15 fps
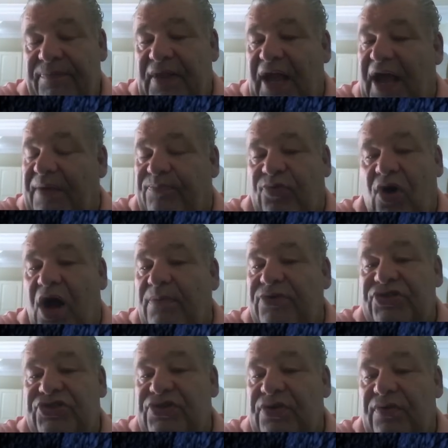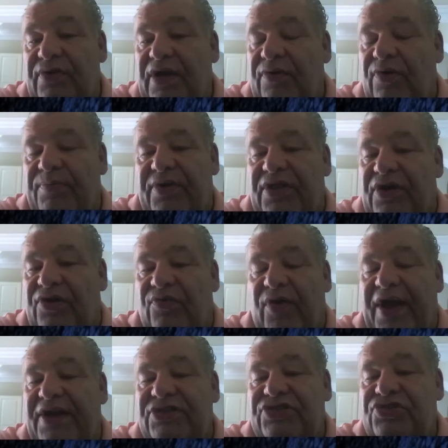I promise you, it will be the
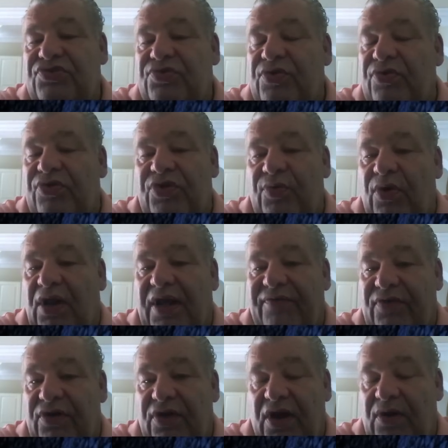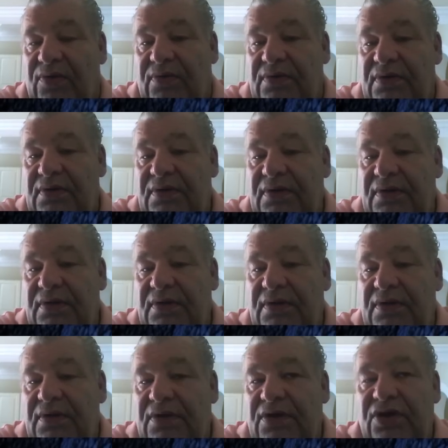greatest truth you will ever know
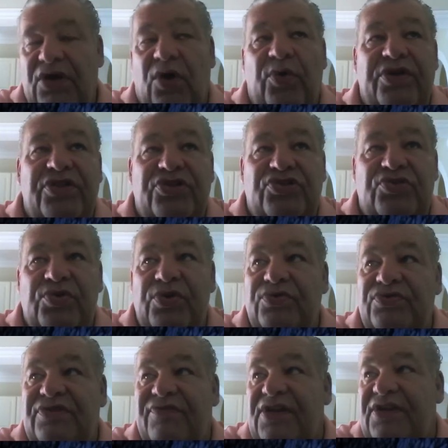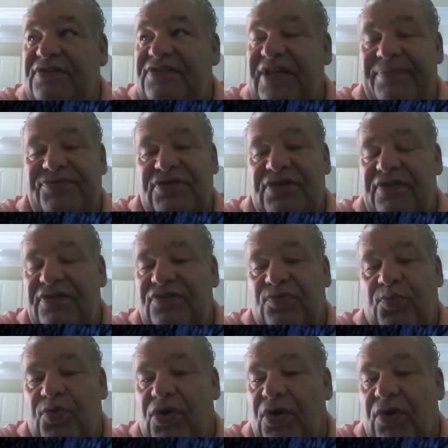knowing the truths of the deception of this
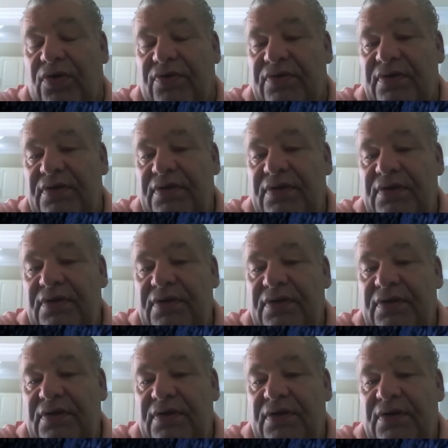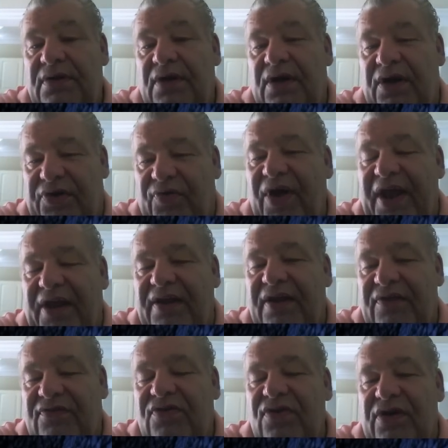world are great.
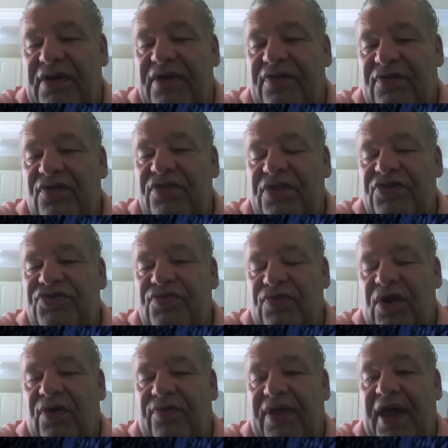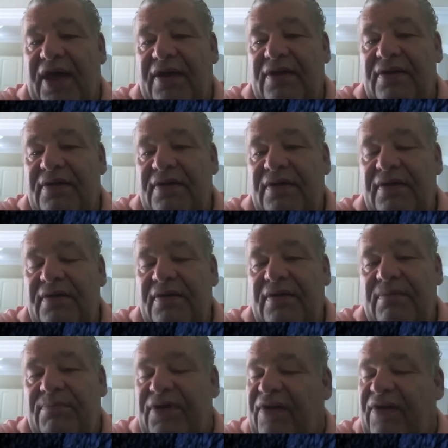It's good. It's good that you know that.